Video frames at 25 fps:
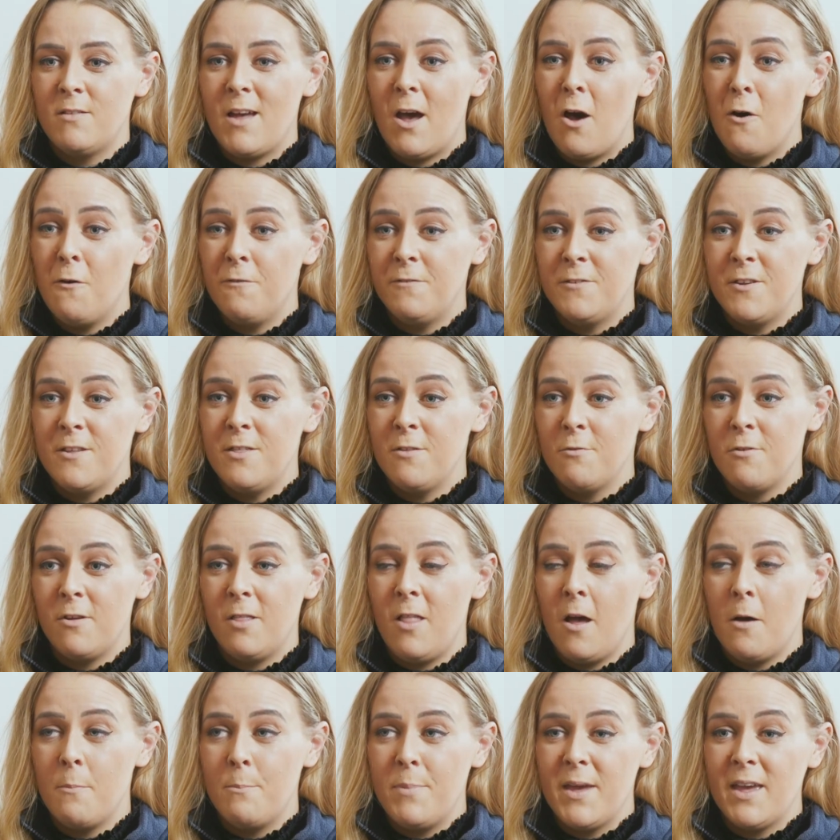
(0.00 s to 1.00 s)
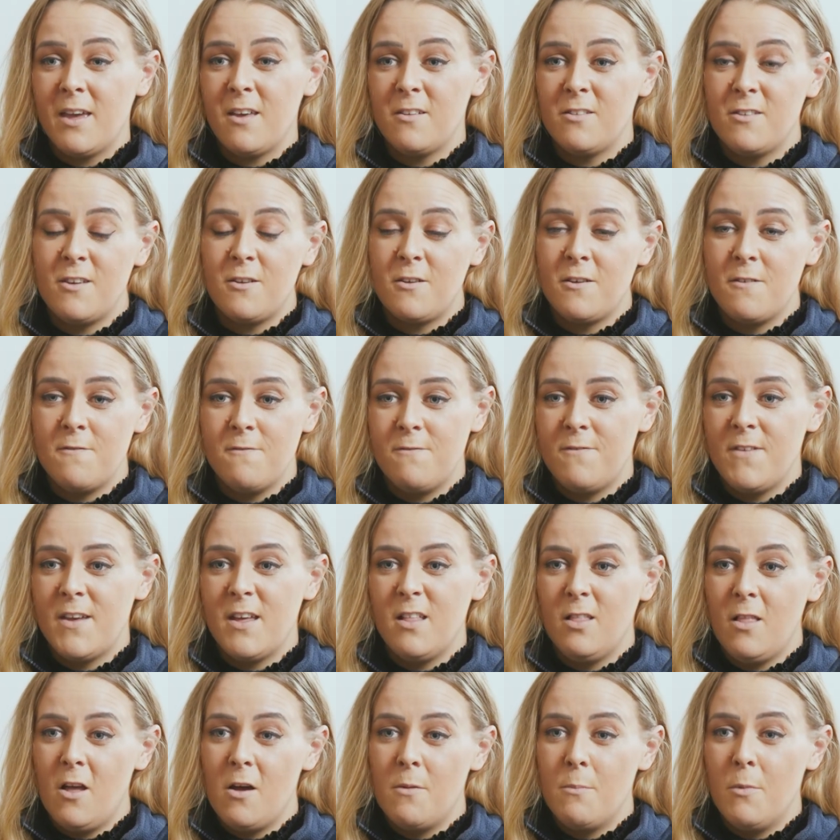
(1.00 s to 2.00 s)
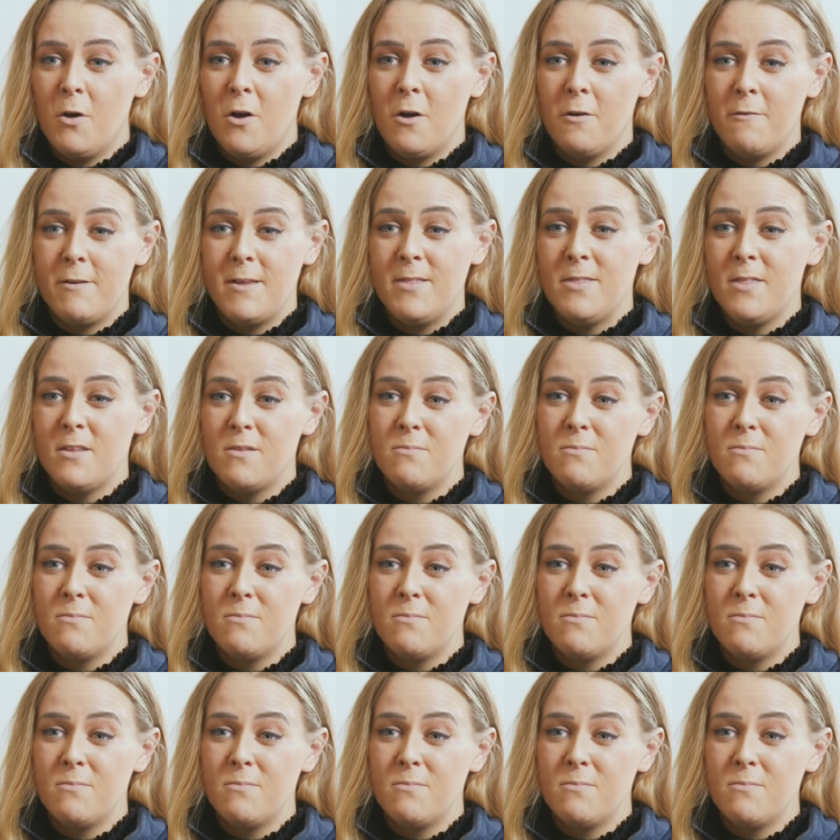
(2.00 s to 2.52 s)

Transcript: Often they're a lot bigger, so you can fit a lot more in